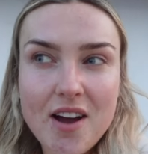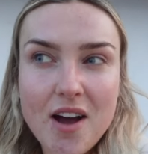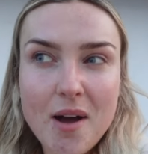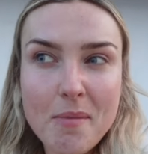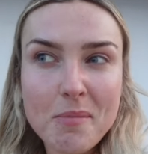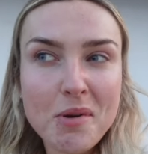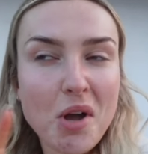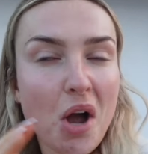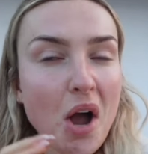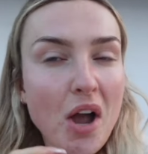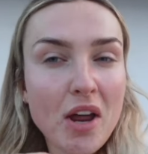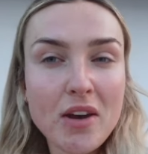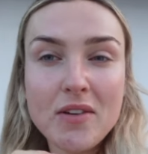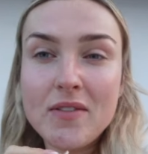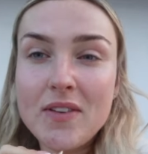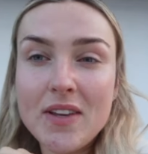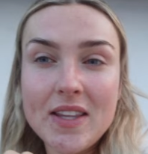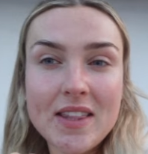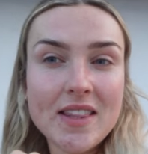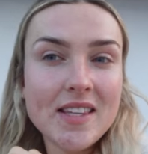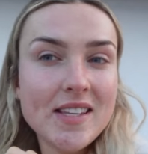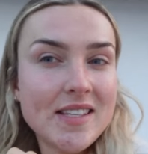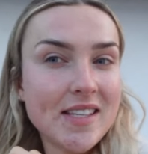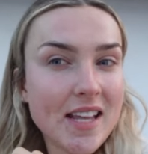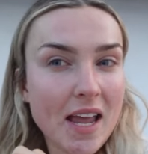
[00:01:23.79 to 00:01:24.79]
I'm kind of
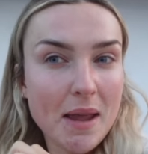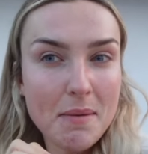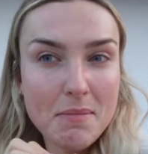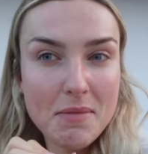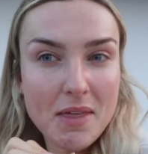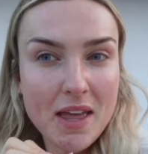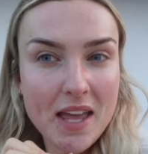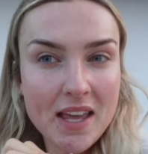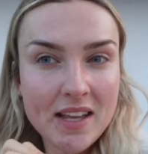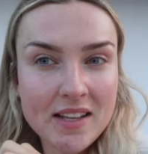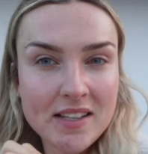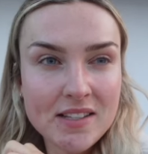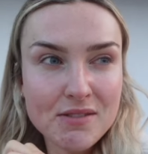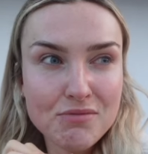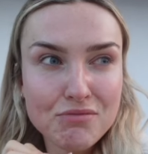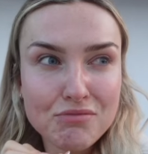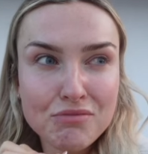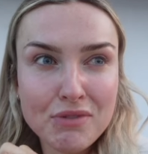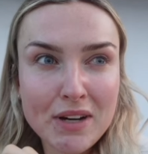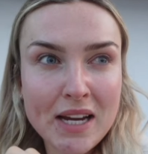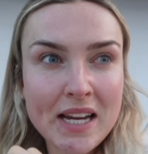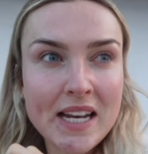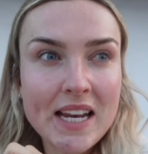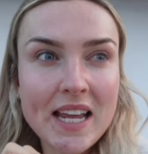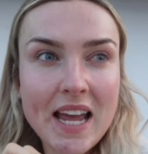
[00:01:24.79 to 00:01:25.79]
eating the same things
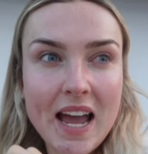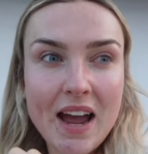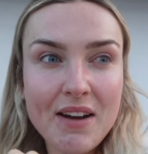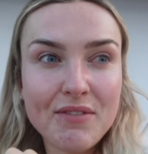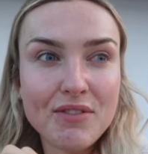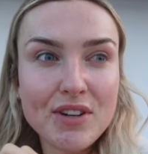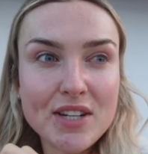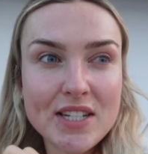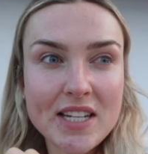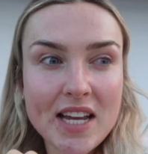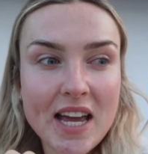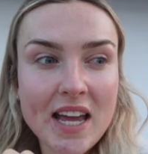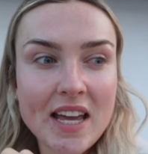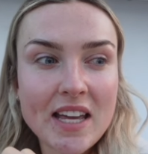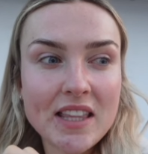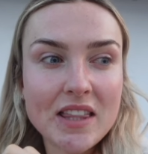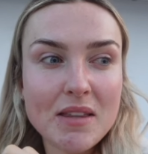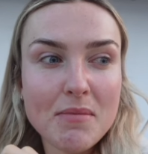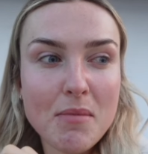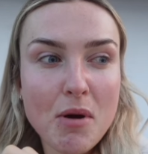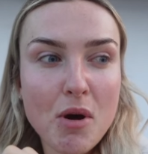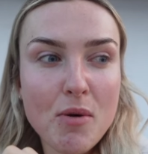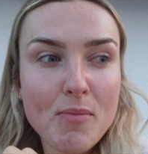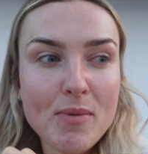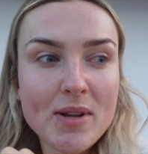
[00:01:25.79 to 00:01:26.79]
really every day at
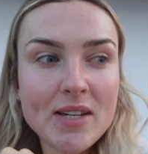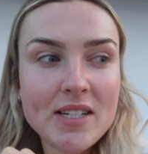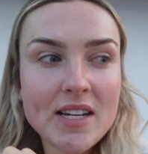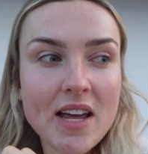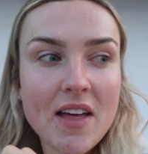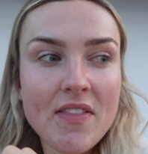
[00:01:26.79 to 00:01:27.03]
the moment,